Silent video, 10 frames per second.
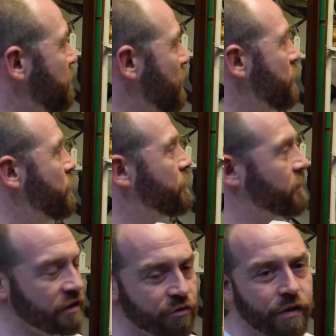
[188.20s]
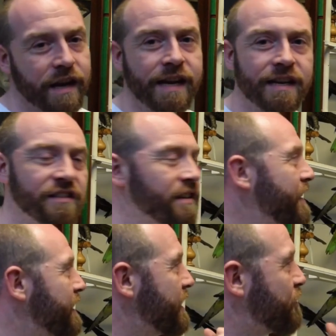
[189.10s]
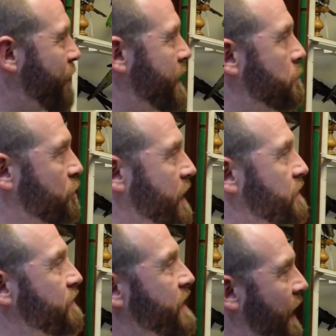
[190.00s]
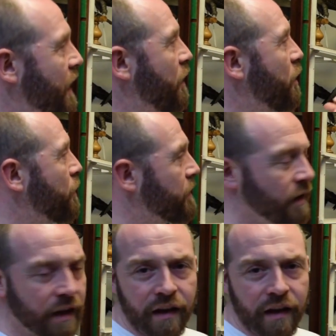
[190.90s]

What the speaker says: blues and greens and these incredible shades of yellow, and